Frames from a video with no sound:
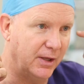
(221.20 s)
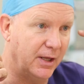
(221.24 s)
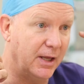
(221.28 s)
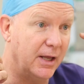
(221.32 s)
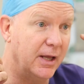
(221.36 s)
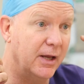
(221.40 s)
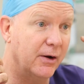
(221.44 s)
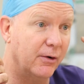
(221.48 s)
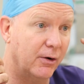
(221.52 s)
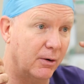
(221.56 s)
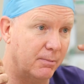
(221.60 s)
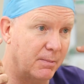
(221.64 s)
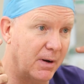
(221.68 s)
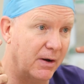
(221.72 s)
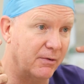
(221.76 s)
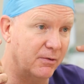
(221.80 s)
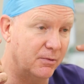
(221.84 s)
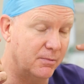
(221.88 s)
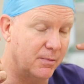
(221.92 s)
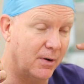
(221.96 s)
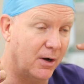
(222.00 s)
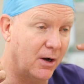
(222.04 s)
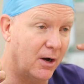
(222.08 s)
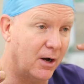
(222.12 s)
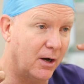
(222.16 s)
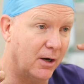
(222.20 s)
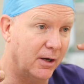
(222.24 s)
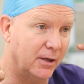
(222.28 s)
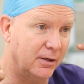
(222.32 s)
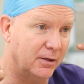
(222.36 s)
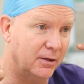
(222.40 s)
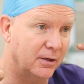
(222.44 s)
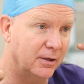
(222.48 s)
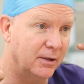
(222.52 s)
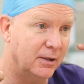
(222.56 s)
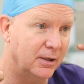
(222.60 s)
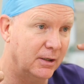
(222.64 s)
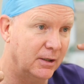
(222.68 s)
the ear, above and behind,
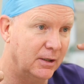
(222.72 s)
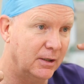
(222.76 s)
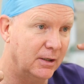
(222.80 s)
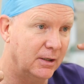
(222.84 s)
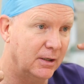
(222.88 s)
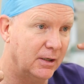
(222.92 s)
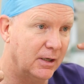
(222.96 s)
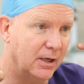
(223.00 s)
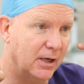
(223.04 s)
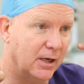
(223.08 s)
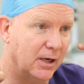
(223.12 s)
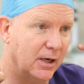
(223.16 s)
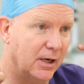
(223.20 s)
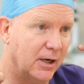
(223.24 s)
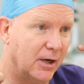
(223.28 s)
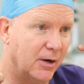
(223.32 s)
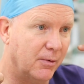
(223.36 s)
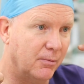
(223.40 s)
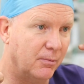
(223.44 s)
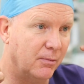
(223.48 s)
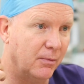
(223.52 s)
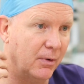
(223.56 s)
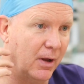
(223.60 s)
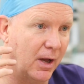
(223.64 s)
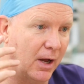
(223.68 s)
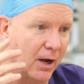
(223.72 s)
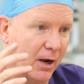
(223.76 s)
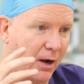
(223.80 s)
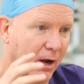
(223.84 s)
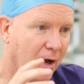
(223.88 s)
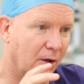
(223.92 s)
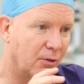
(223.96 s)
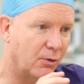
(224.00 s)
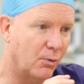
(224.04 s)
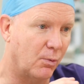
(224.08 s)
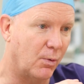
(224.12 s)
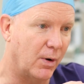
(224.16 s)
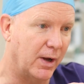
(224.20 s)

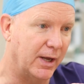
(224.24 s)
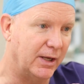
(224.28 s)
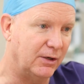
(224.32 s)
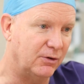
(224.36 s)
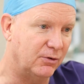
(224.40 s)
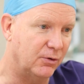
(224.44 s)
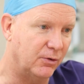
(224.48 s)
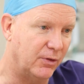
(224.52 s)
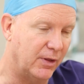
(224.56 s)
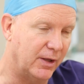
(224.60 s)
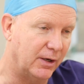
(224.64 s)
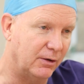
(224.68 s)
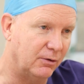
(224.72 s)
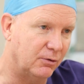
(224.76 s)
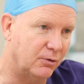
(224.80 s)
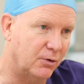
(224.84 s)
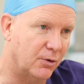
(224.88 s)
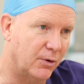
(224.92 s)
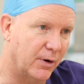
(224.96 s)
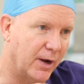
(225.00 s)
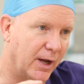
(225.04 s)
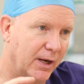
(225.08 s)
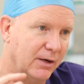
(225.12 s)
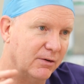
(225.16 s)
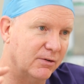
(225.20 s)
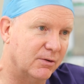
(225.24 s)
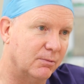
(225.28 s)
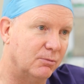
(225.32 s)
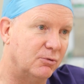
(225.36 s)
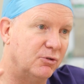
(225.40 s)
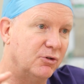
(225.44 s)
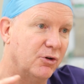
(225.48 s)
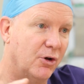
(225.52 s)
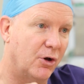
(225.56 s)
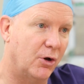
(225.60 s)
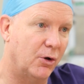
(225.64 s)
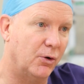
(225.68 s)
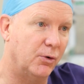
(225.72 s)
are the way to then create some
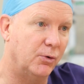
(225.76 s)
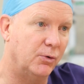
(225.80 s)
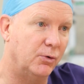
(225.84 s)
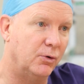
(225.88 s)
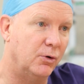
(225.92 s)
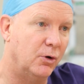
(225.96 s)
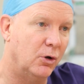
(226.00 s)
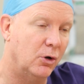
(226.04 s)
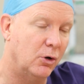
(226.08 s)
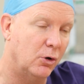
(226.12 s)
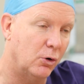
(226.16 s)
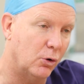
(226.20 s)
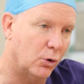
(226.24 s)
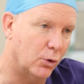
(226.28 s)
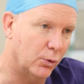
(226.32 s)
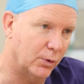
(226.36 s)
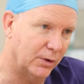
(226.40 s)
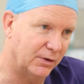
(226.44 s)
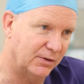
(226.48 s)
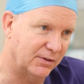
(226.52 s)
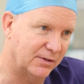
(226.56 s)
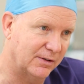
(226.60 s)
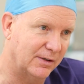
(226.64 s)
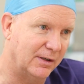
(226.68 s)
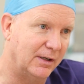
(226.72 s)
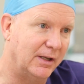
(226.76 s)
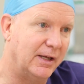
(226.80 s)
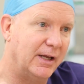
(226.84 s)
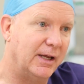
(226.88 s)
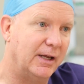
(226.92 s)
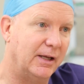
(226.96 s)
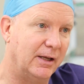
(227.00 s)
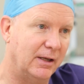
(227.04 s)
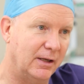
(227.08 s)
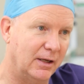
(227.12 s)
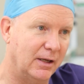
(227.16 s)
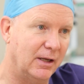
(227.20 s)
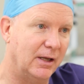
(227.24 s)
tone or a sling
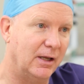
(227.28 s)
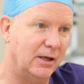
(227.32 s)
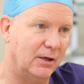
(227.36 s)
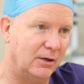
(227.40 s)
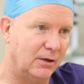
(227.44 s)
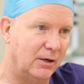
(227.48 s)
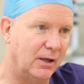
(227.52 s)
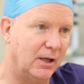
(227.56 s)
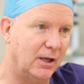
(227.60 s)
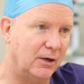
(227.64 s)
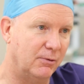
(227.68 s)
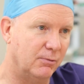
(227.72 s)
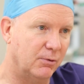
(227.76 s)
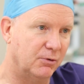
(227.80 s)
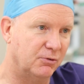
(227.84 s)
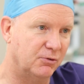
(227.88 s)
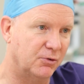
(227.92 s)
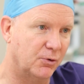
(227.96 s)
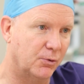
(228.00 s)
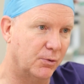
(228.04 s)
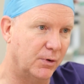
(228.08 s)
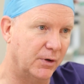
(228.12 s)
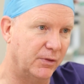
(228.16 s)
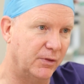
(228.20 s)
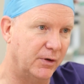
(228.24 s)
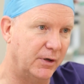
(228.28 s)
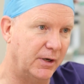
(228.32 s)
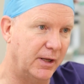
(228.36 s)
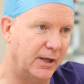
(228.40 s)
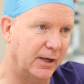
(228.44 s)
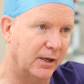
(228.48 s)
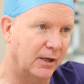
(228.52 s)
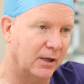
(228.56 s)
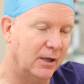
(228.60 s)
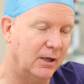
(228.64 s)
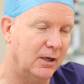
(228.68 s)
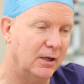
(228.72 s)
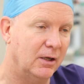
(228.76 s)
in restoring the
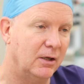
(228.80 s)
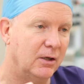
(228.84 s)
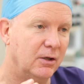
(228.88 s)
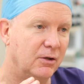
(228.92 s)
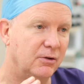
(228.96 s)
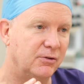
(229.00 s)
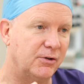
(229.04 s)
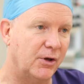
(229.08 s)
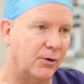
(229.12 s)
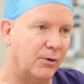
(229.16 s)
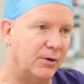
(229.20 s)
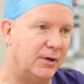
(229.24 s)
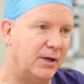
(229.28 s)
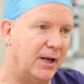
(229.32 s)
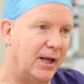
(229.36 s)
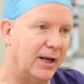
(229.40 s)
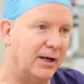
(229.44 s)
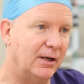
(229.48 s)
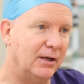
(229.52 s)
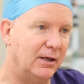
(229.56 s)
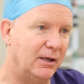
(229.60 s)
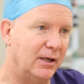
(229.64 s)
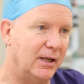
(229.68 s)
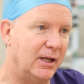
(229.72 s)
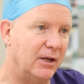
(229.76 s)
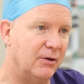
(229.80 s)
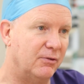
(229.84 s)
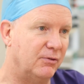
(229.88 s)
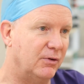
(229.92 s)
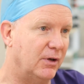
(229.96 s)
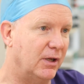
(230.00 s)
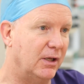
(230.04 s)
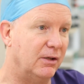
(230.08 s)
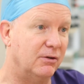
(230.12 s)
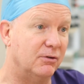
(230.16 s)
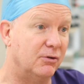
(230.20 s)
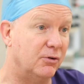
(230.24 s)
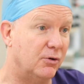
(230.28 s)
neck. So a neck lift
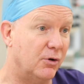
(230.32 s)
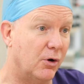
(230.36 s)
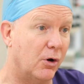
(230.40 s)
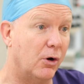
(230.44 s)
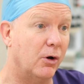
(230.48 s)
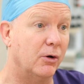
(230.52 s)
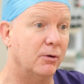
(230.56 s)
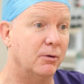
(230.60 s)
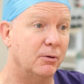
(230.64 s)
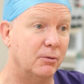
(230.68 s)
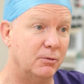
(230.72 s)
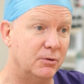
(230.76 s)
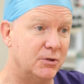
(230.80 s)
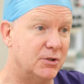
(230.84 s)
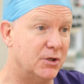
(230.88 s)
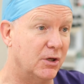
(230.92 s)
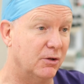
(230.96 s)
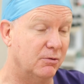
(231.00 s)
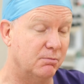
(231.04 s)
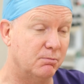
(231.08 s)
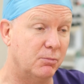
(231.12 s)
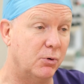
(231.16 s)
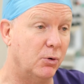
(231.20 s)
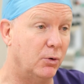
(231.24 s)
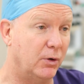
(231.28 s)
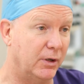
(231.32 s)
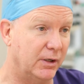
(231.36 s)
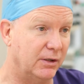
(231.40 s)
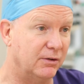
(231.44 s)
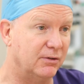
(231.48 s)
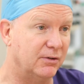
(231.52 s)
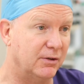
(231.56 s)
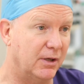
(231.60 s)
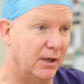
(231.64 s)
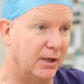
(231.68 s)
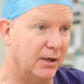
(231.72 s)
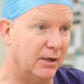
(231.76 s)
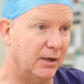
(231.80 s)
is not just pulling
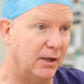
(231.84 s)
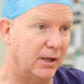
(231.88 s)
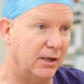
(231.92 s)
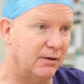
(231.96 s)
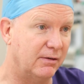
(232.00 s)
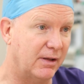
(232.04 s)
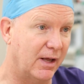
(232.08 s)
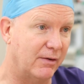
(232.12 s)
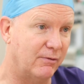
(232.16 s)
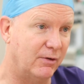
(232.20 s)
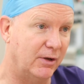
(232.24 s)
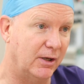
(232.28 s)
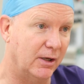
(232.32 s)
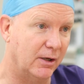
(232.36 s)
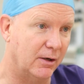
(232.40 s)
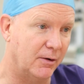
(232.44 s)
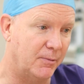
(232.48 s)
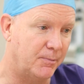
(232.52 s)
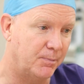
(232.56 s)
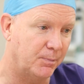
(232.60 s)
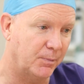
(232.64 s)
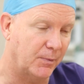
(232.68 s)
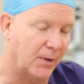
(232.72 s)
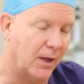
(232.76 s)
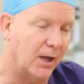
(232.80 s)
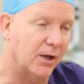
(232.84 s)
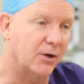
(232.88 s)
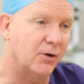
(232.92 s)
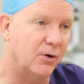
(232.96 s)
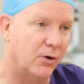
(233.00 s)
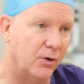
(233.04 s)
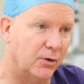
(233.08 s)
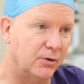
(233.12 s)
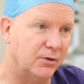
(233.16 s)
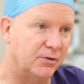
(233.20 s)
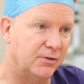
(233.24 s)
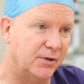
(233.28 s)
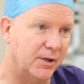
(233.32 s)
skin, it's having a
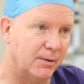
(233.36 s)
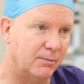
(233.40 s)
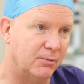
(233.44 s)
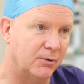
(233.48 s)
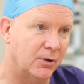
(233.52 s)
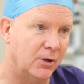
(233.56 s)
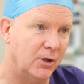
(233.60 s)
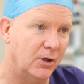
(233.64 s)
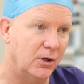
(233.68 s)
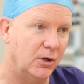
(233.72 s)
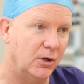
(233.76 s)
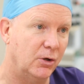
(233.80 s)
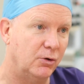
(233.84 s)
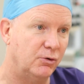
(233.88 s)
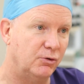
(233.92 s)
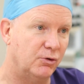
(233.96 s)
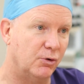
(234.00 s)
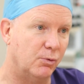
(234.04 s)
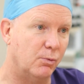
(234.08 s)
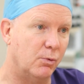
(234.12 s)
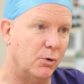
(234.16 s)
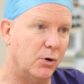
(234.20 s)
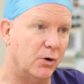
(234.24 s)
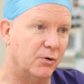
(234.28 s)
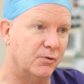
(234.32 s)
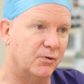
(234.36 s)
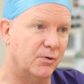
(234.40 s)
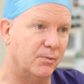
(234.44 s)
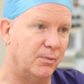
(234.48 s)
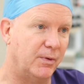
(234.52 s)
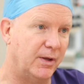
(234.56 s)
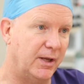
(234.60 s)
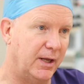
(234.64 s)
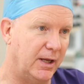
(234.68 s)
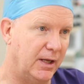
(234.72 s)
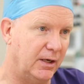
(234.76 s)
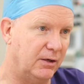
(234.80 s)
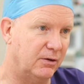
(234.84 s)
concept to work from
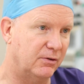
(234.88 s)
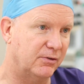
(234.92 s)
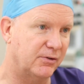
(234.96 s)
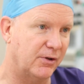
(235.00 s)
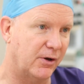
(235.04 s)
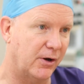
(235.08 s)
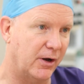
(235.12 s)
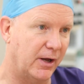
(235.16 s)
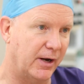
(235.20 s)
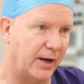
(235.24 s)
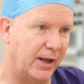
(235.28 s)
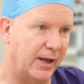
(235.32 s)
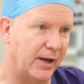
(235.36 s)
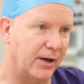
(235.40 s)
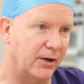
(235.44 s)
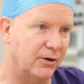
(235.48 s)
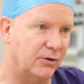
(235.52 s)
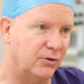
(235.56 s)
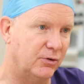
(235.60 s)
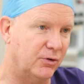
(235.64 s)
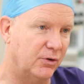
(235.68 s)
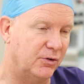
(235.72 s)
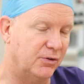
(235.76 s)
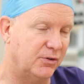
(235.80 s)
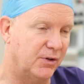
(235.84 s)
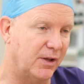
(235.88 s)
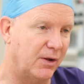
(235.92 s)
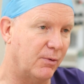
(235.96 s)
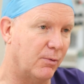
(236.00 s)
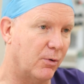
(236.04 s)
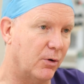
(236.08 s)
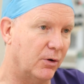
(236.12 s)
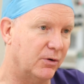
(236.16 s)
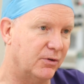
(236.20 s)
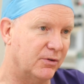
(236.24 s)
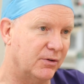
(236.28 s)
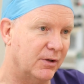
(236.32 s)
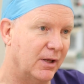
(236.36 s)
the inside out to see
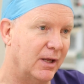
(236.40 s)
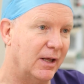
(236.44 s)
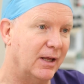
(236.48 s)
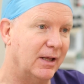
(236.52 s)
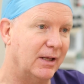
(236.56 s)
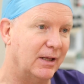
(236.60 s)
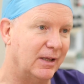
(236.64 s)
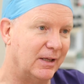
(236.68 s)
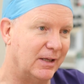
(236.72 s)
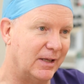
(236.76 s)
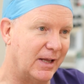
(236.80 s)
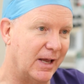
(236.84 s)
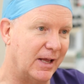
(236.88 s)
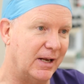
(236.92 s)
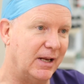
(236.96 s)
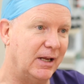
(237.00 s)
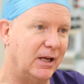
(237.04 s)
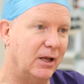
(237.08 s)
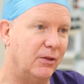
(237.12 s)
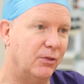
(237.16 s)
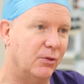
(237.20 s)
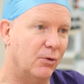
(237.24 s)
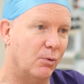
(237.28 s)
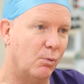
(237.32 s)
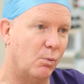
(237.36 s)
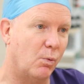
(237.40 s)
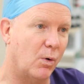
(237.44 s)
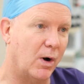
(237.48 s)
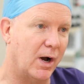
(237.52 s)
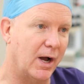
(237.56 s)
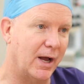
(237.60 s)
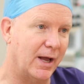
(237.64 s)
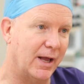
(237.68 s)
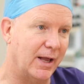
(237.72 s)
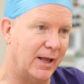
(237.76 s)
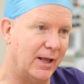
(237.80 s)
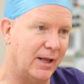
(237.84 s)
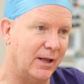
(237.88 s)
what's getting in the
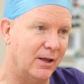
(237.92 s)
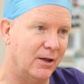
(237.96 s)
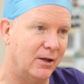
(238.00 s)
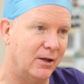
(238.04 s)
way